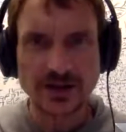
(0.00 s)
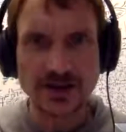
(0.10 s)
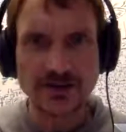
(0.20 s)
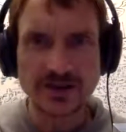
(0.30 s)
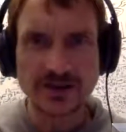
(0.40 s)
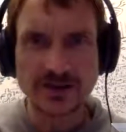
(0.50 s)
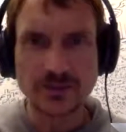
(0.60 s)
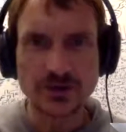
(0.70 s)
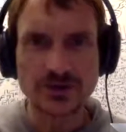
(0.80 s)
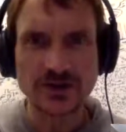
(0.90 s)
That
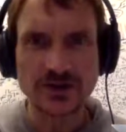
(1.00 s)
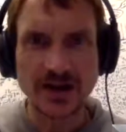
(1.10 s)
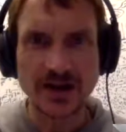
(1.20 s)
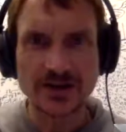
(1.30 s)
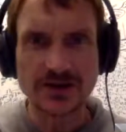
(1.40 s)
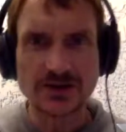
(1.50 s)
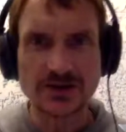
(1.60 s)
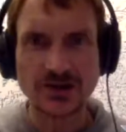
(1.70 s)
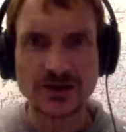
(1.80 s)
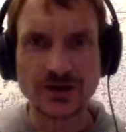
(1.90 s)
person a hallucinogenic
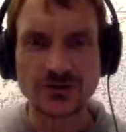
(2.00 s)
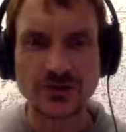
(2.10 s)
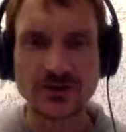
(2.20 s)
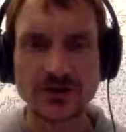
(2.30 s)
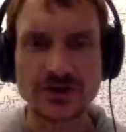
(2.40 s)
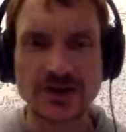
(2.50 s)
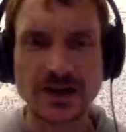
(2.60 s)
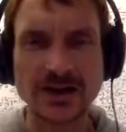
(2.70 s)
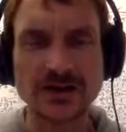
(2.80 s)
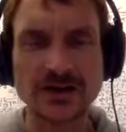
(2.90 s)
drug without telling
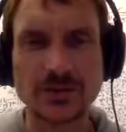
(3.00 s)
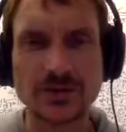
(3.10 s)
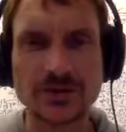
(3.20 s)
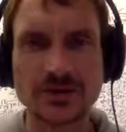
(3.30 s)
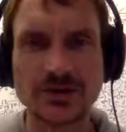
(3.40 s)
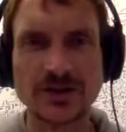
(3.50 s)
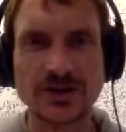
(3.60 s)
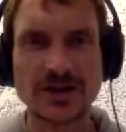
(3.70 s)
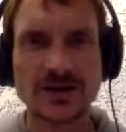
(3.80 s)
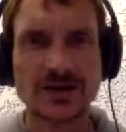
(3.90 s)
the person.
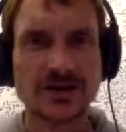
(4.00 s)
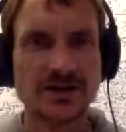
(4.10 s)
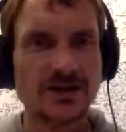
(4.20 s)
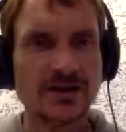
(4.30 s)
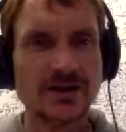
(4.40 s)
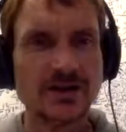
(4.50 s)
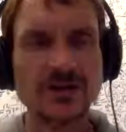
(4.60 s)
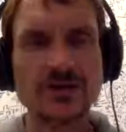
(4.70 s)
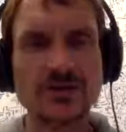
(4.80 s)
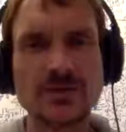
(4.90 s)
And they used
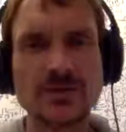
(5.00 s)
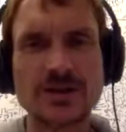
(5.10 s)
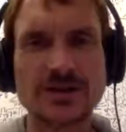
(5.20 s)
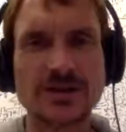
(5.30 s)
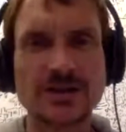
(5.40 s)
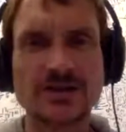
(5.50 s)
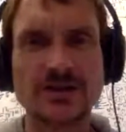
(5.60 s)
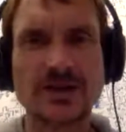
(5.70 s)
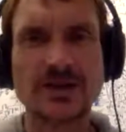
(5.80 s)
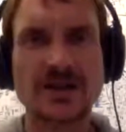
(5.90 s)
mescaline, so they
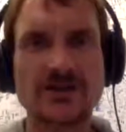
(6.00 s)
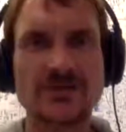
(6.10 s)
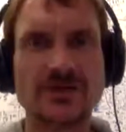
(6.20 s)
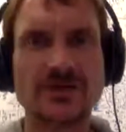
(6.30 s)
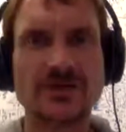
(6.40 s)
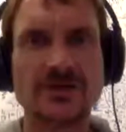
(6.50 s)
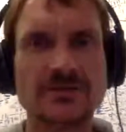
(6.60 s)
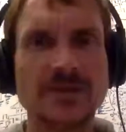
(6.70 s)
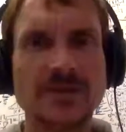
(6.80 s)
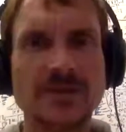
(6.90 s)
gave
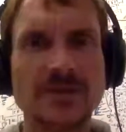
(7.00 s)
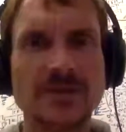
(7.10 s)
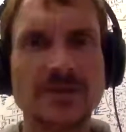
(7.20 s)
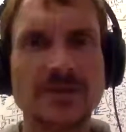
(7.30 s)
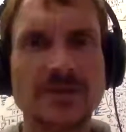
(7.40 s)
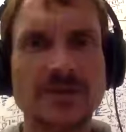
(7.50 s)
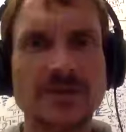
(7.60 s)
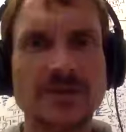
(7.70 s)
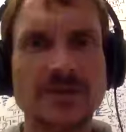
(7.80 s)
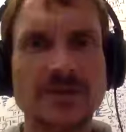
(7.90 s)
inmates
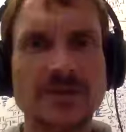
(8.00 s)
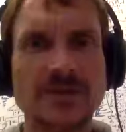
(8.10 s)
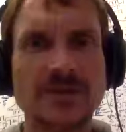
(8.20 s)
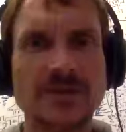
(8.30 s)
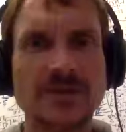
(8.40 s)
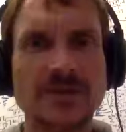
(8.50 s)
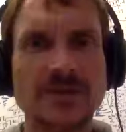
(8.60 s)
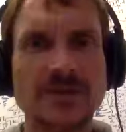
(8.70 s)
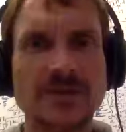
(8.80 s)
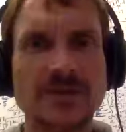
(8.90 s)
mescaline
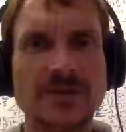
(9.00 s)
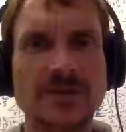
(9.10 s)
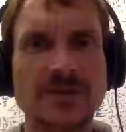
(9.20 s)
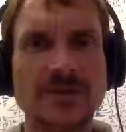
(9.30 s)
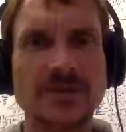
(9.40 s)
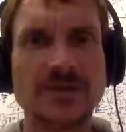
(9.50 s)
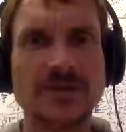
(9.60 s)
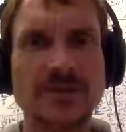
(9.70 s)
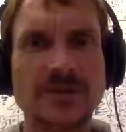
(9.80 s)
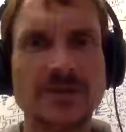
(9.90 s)
and coffee.